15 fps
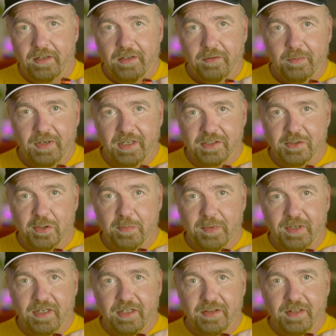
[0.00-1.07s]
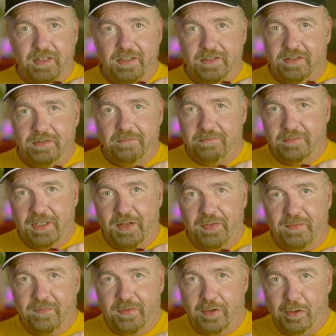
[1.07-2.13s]
When it's open like this,
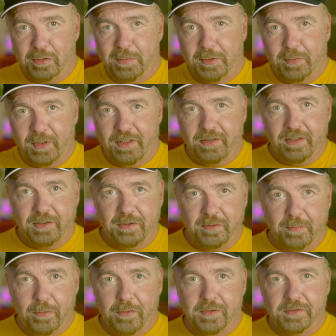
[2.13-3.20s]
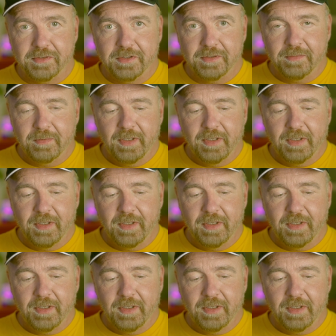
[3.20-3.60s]
nothing flows between the two poles.